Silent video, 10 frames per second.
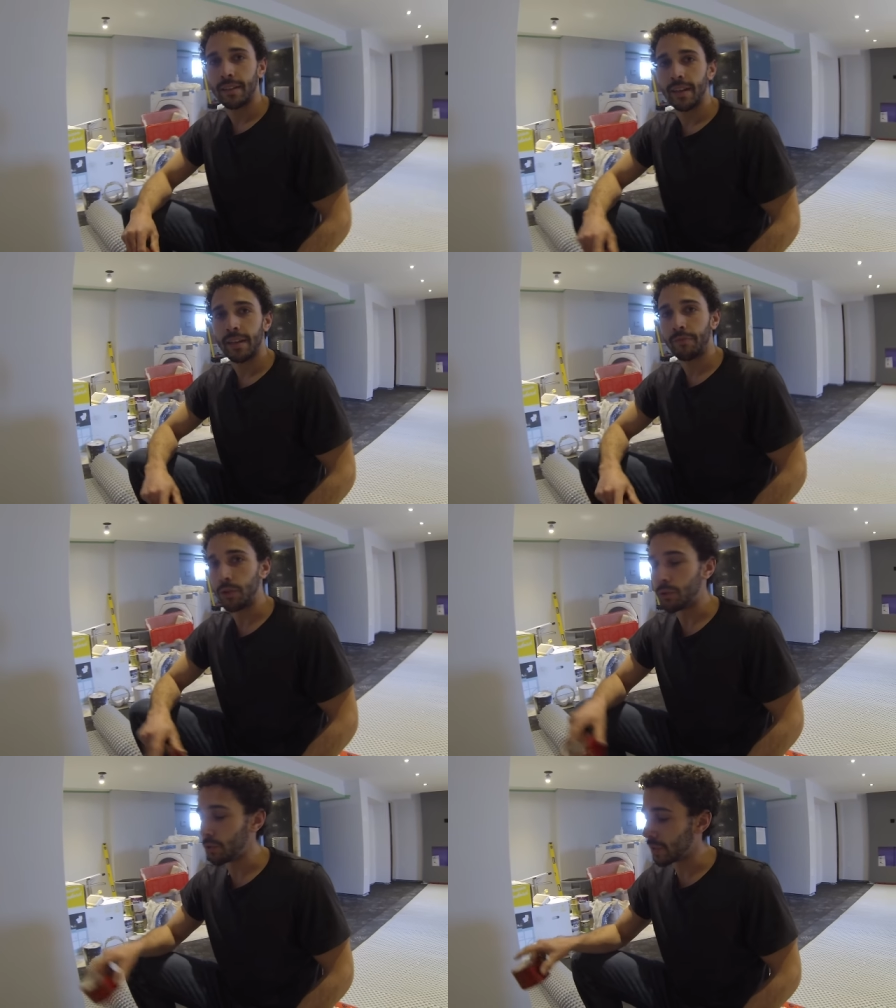If
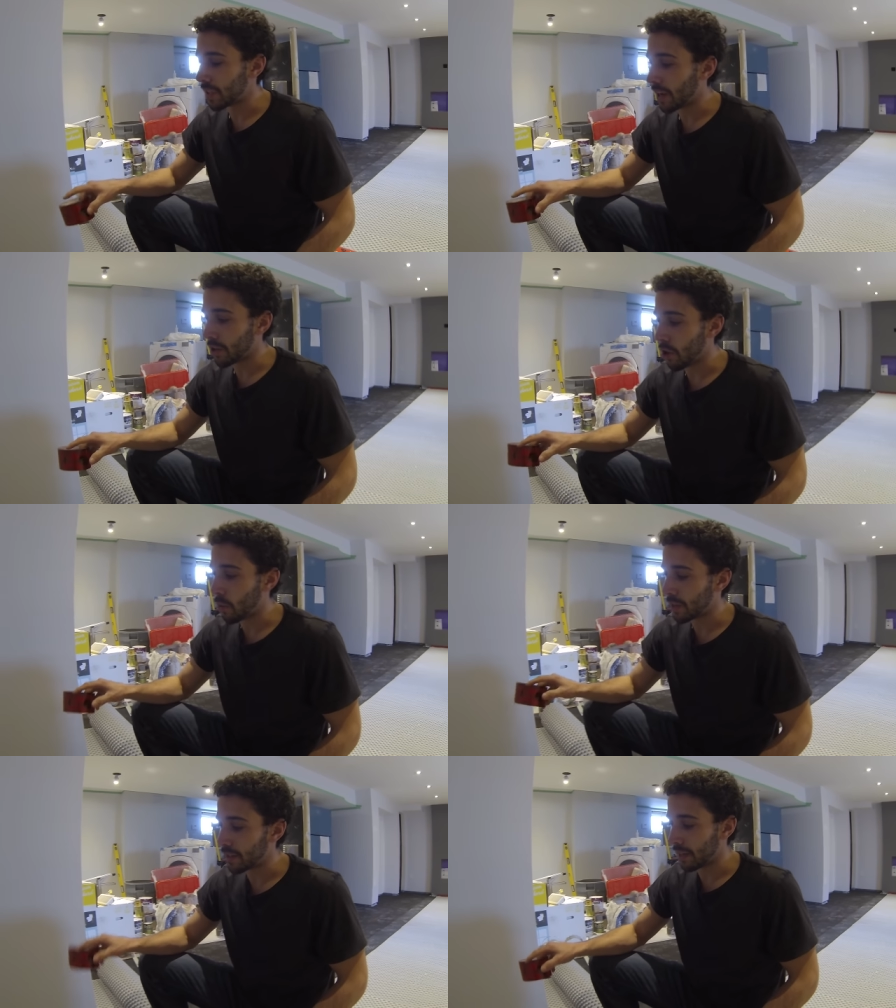you do decide to go
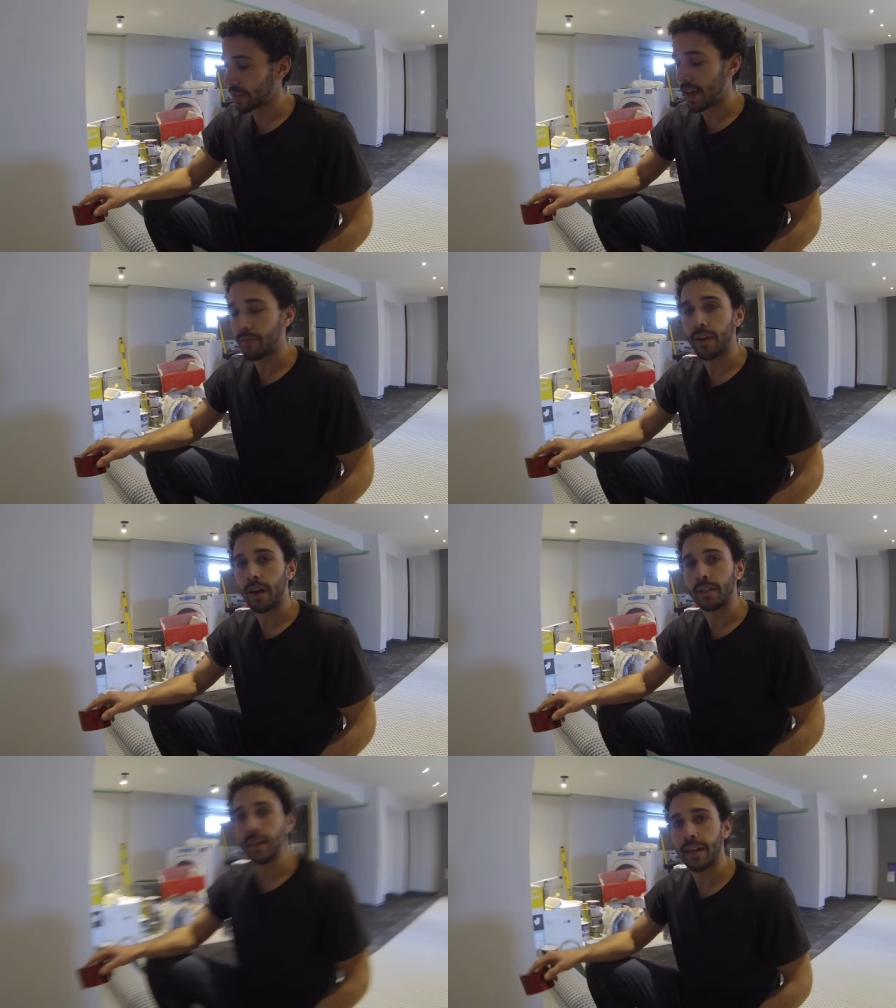with Delta F
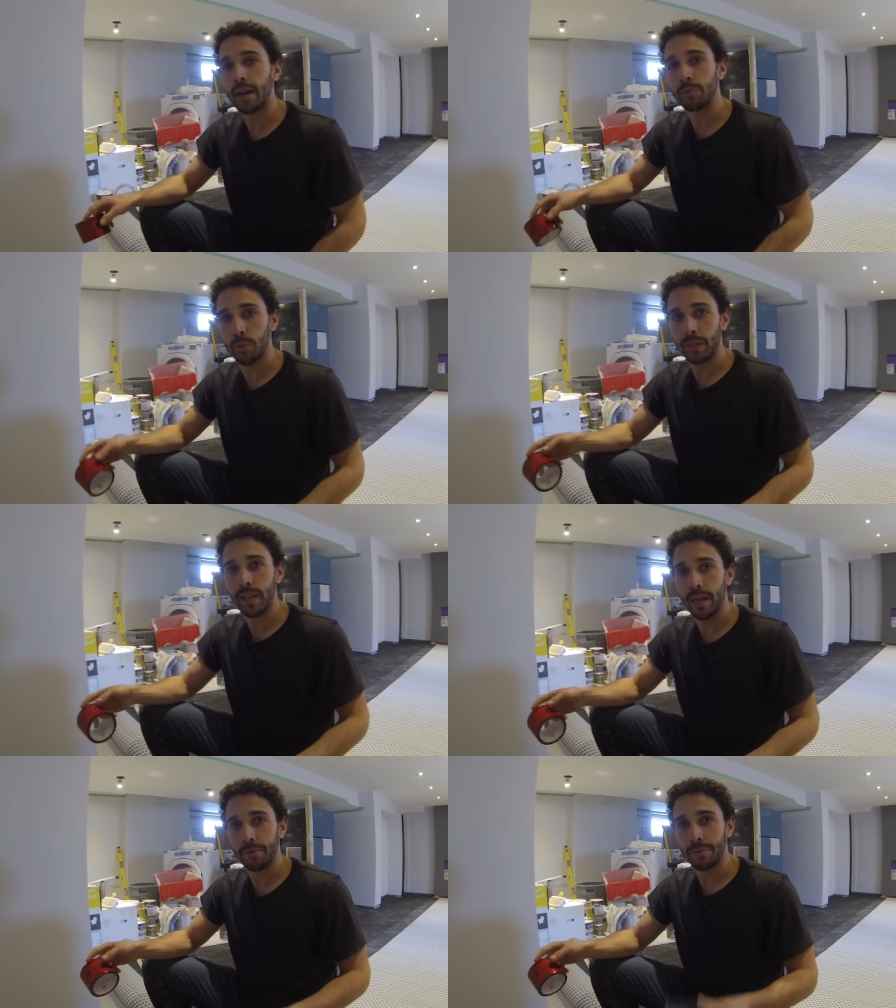L, it comes with
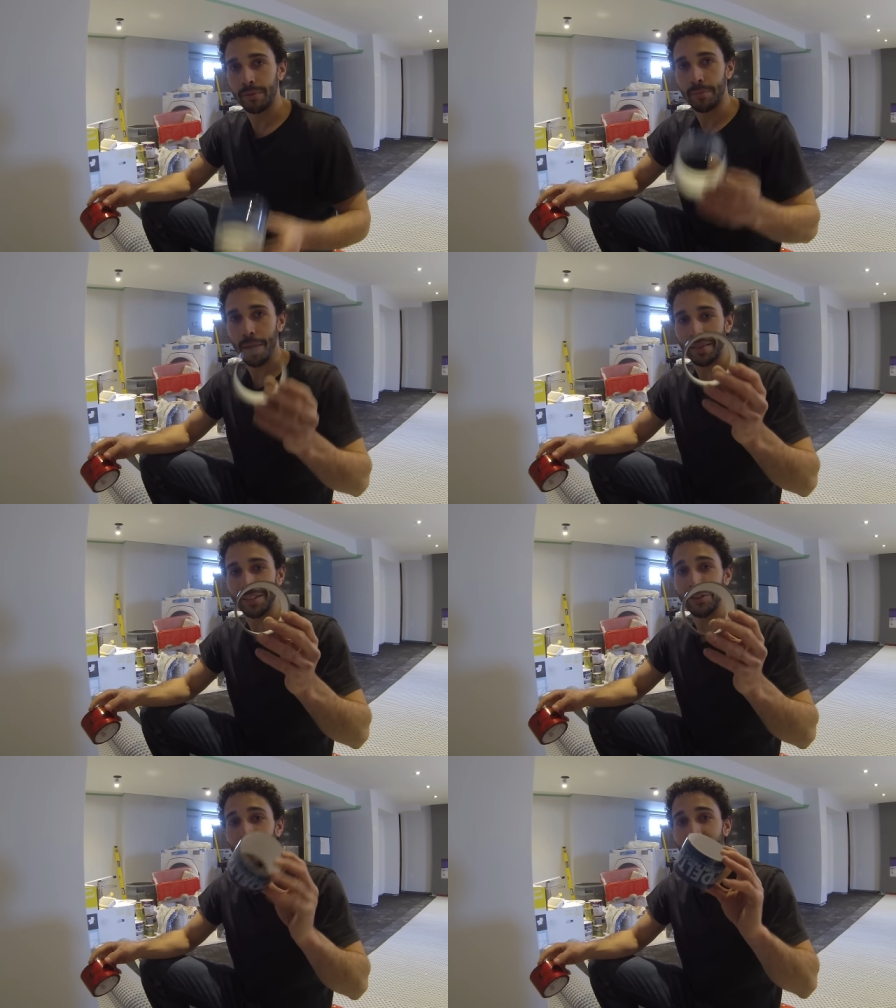tape, but
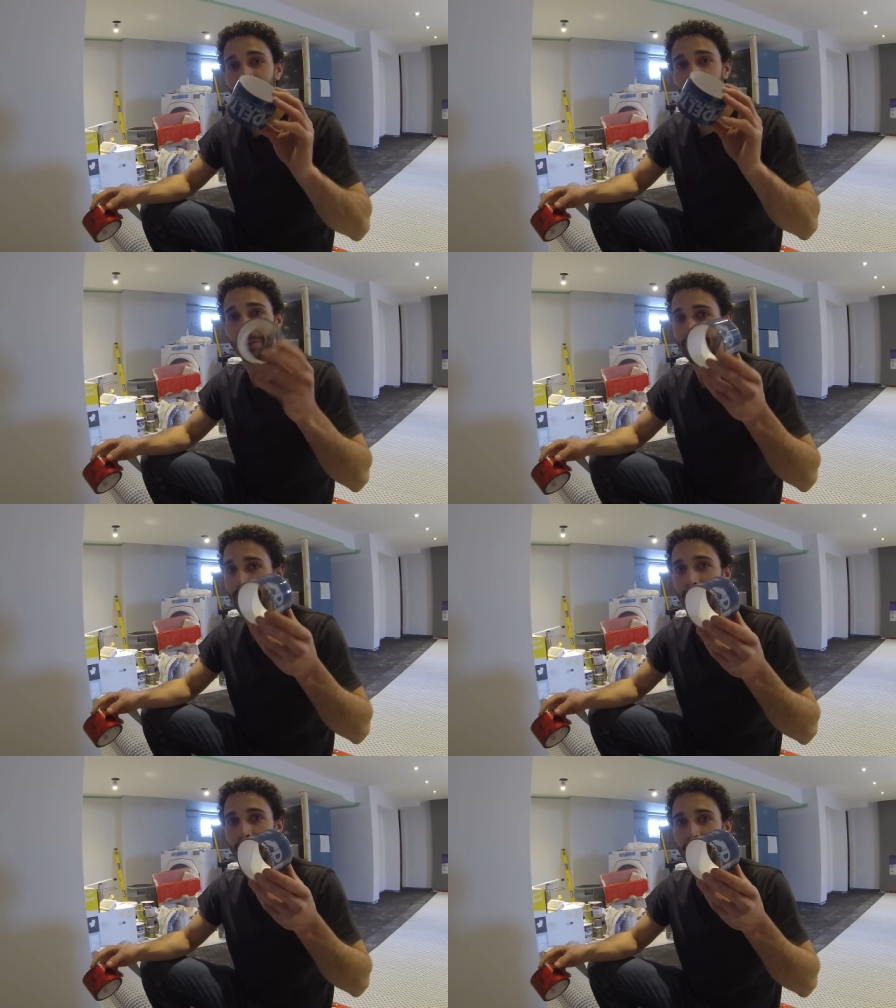that's all they give you. It's
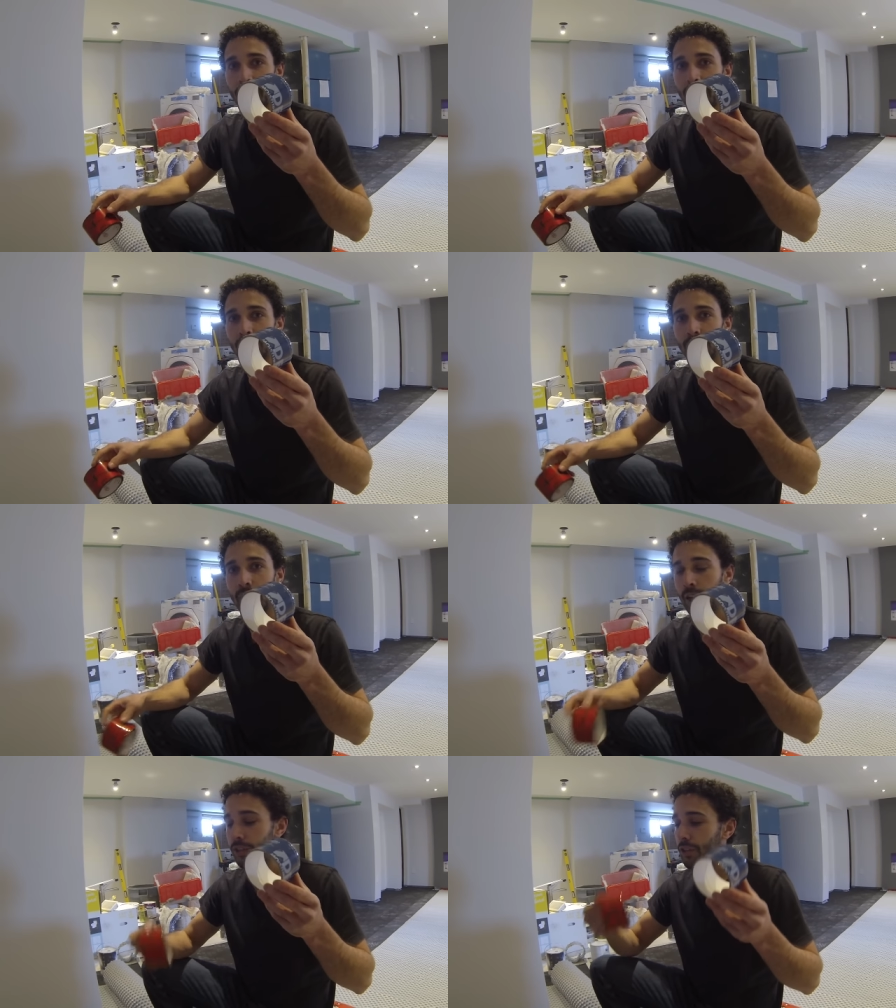not very much.
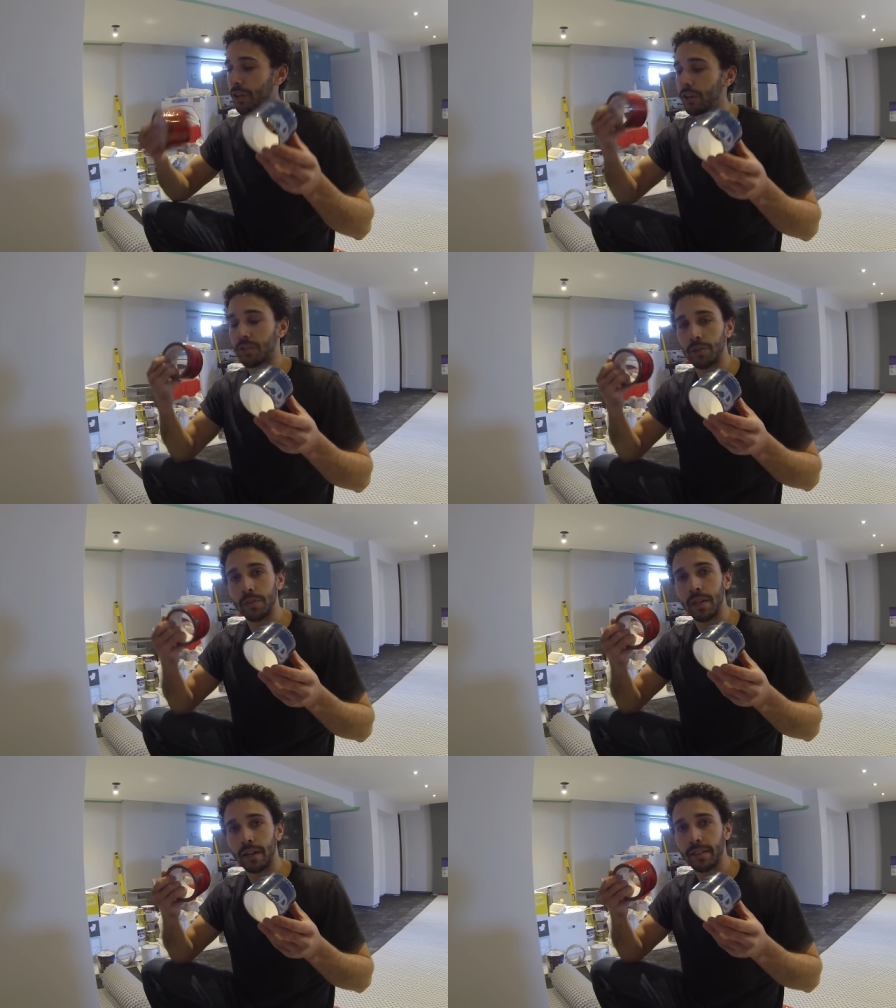So you could also use
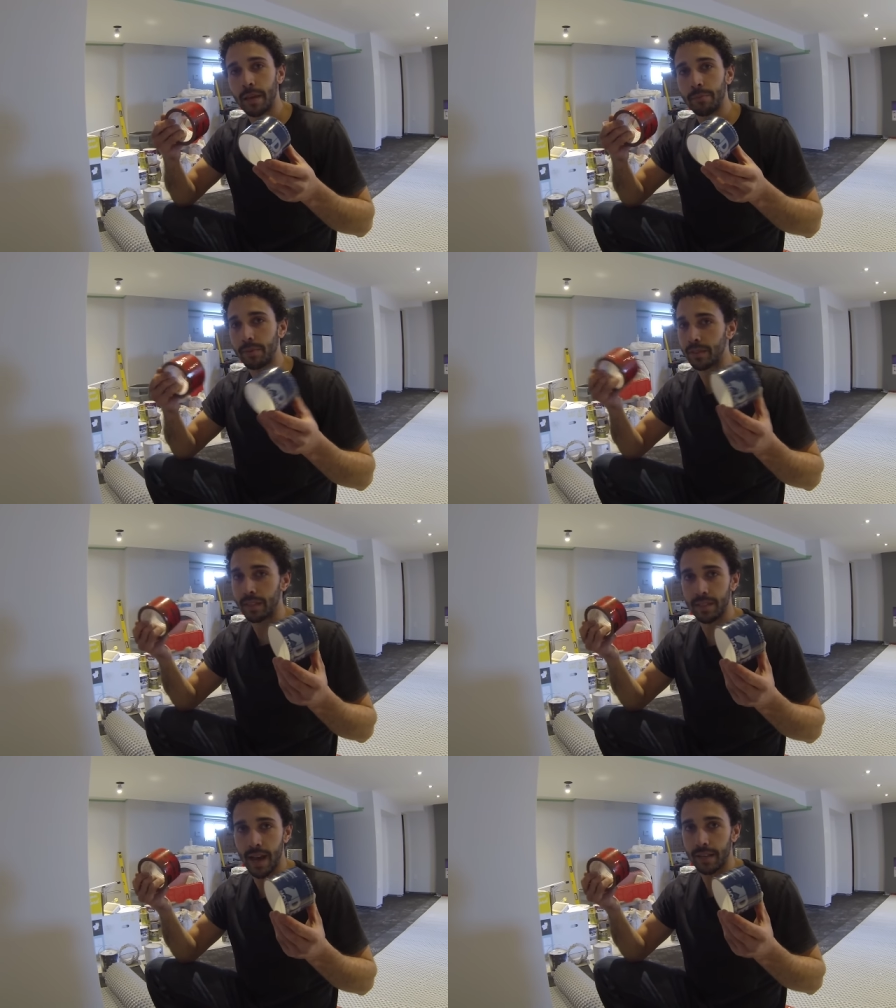tuck tape. It's the
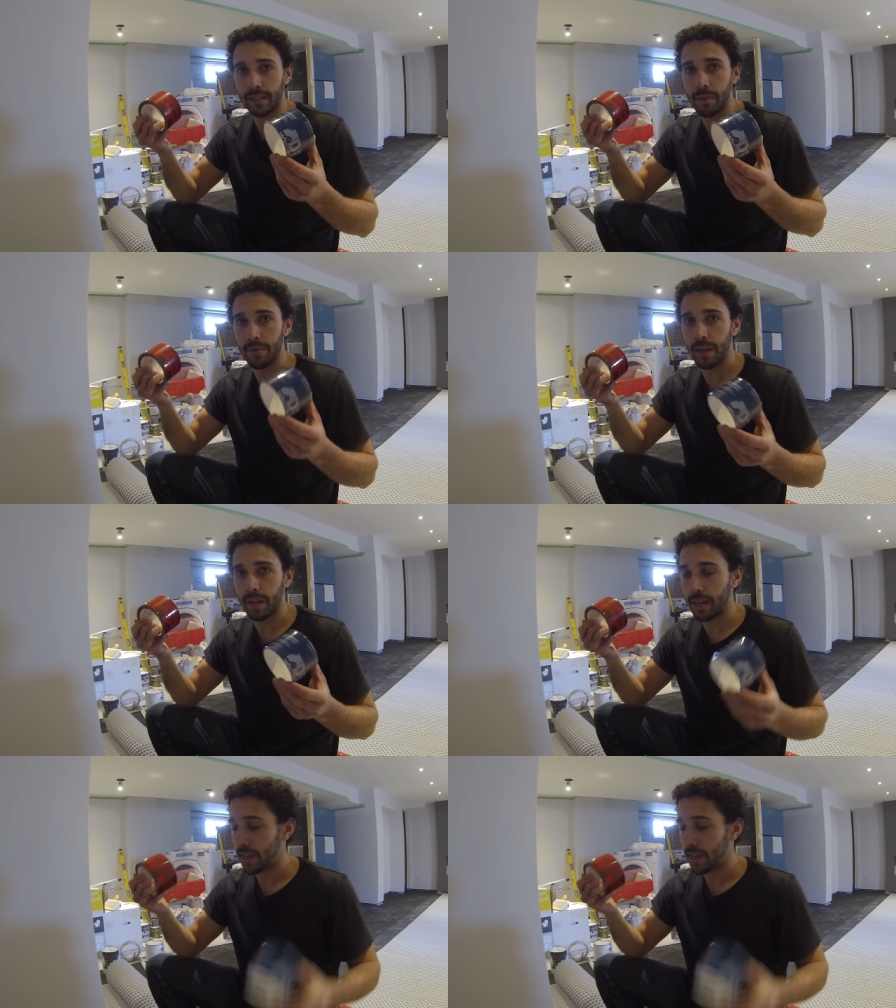exact same thing.